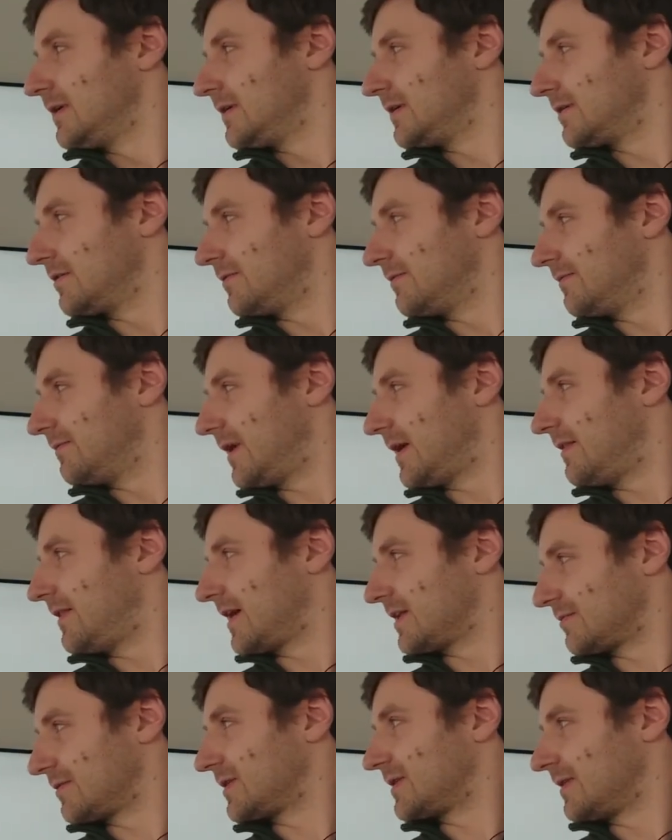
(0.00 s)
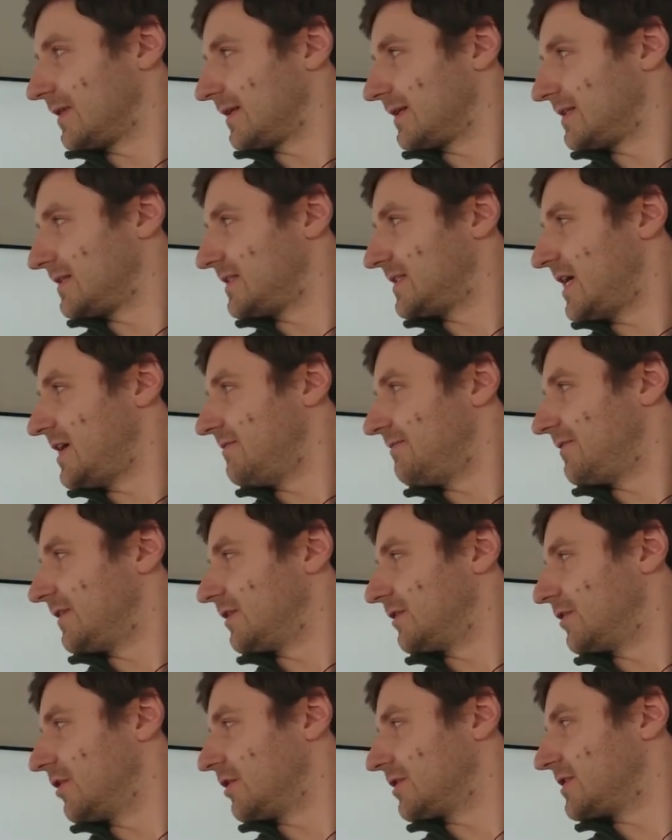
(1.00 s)
So that's what like safe
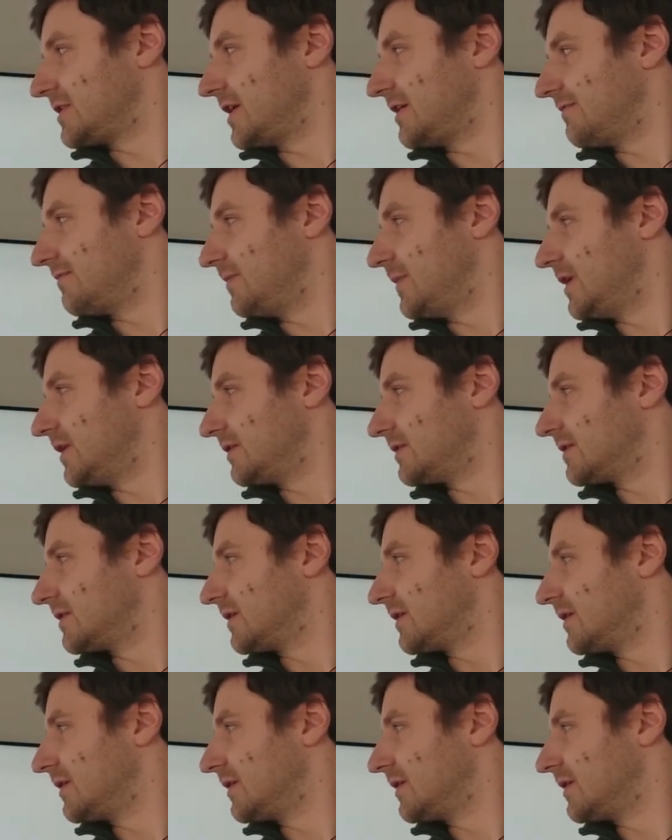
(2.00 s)
and not safe means.